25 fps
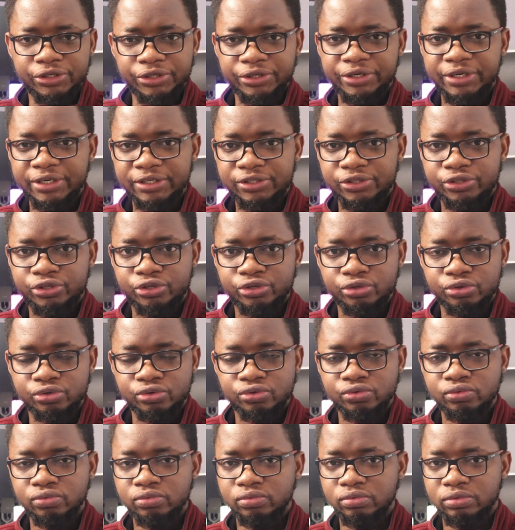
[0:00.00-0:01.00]
you need
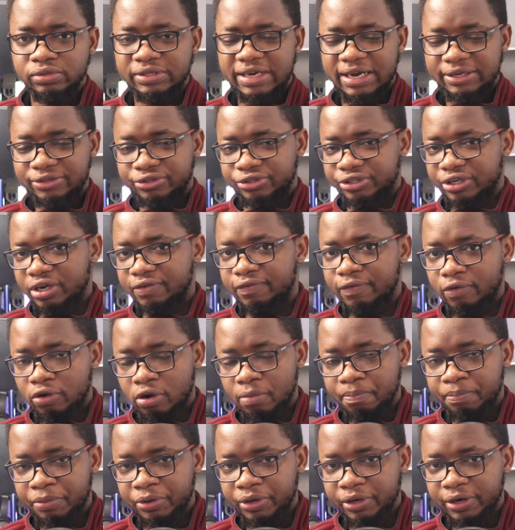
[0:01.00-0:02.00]
to get yourself a
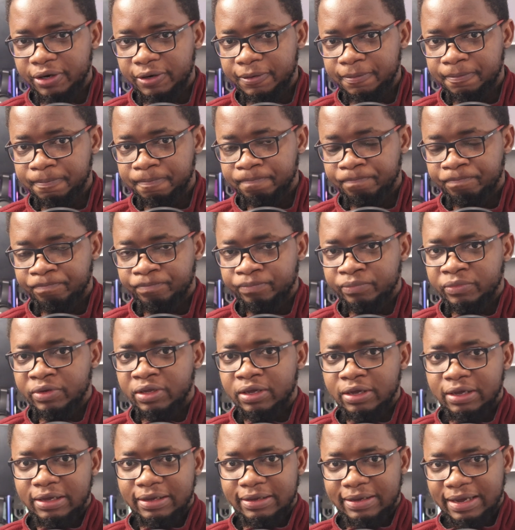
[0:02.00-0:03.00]
computer,
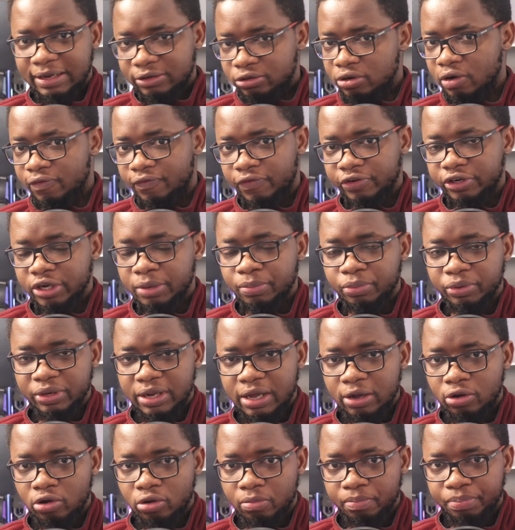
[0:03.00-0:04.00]
get comfortable with
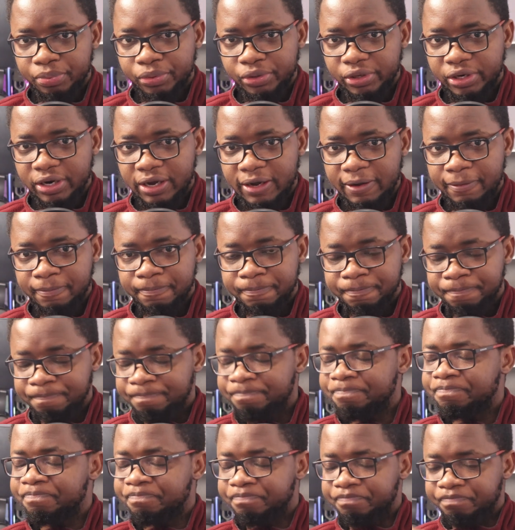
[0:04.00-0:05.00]
that computer,
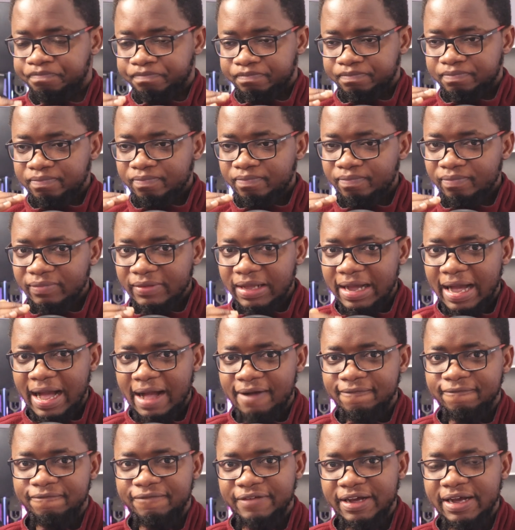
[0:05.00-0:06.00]

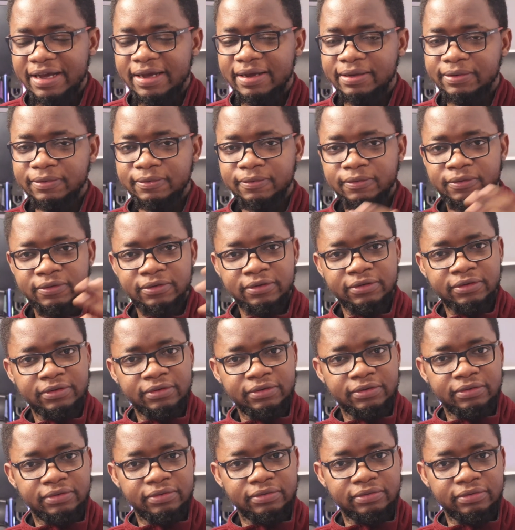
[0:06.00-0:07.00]
and then
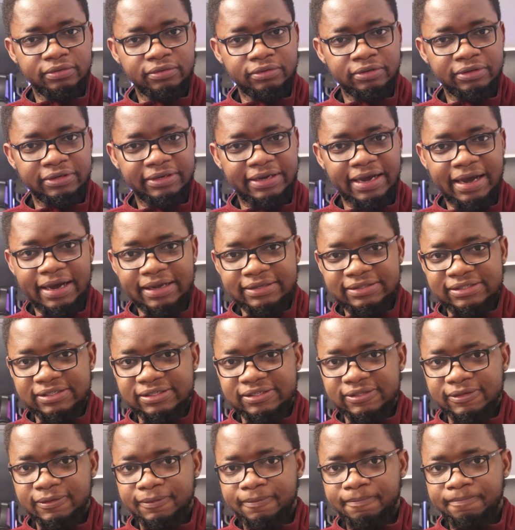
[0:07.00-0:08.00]
get
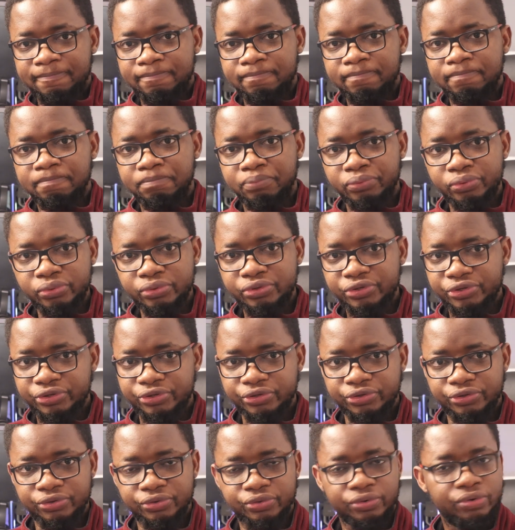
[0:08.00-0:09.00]

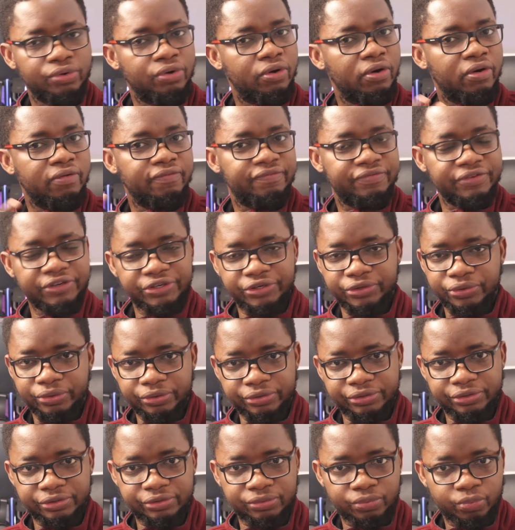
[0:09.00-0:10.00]
books or
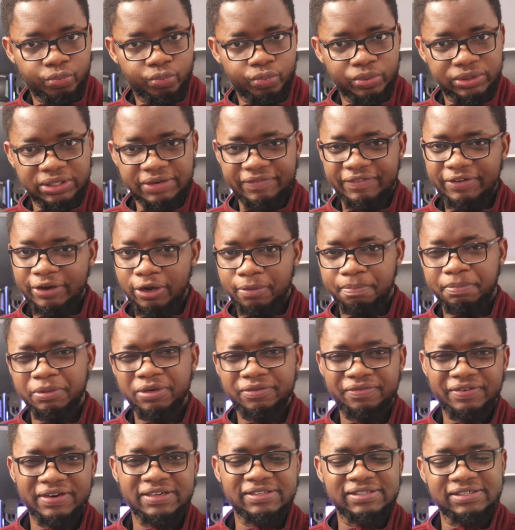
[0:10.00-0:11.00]
videos, whatever your
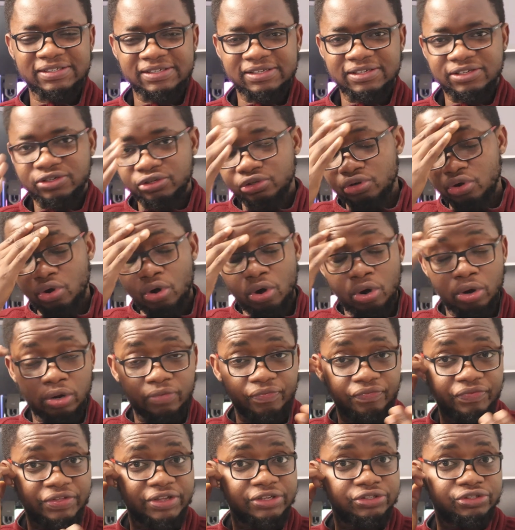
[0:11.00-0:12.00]
preference is,
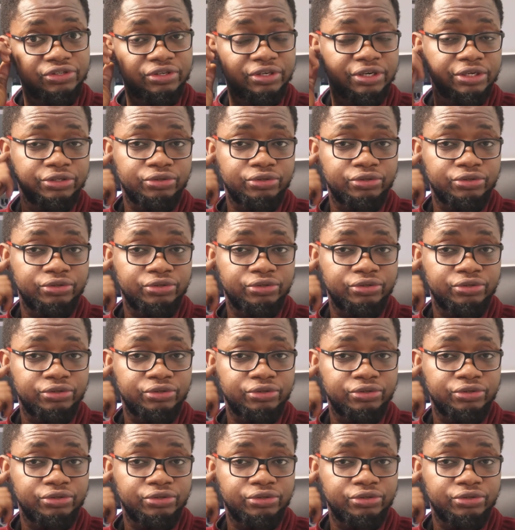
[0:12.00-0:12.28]
on things you